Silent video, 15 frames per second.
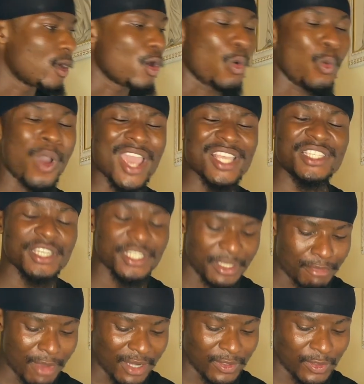Why is it a
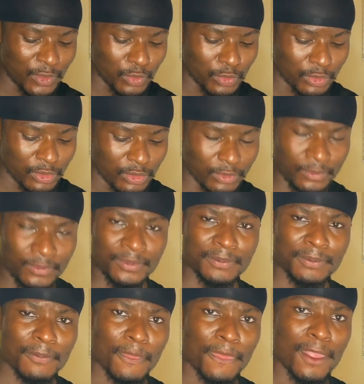demand zone?
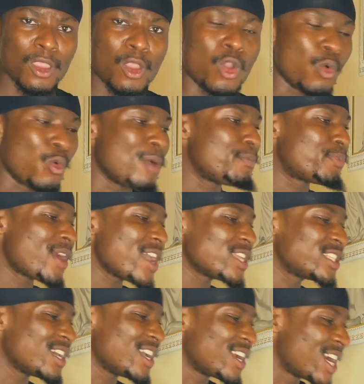When
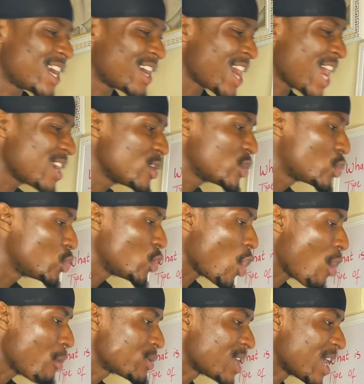price rallies to the
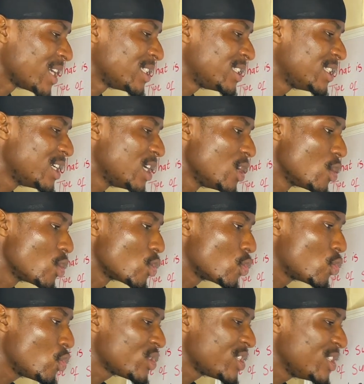upside,
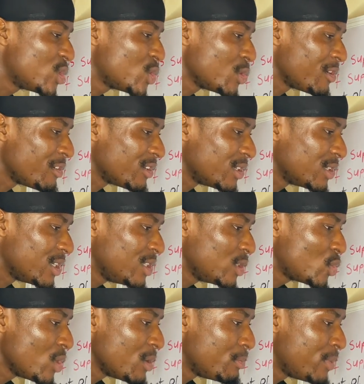goes into
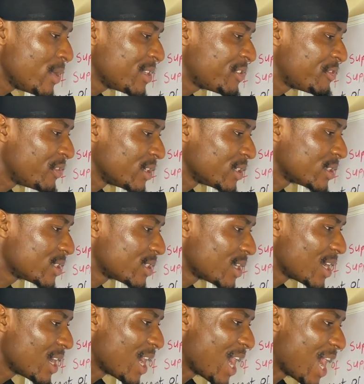a base phase,
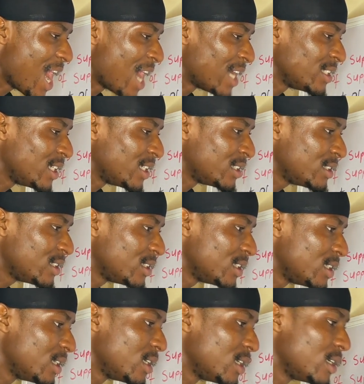and then
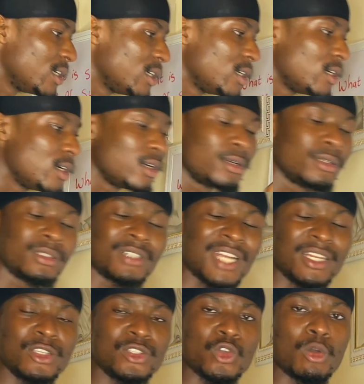
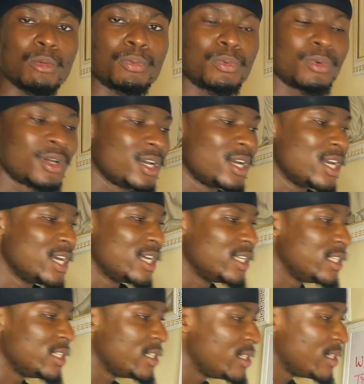rallies up,
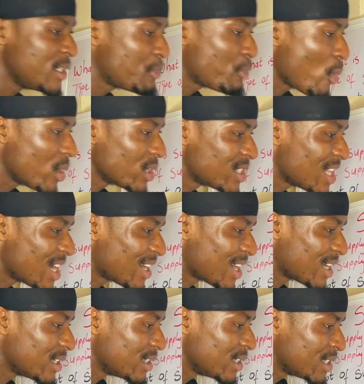this point now
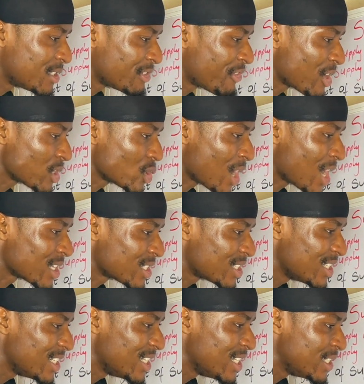is referred to as
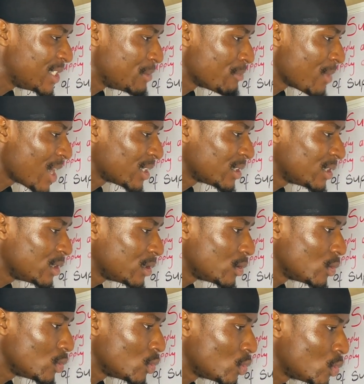a demand
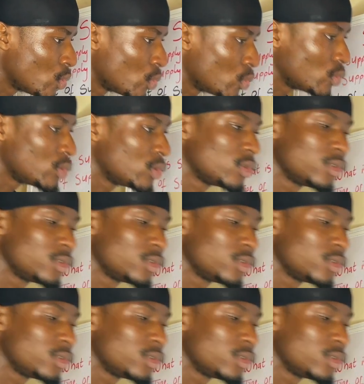zone.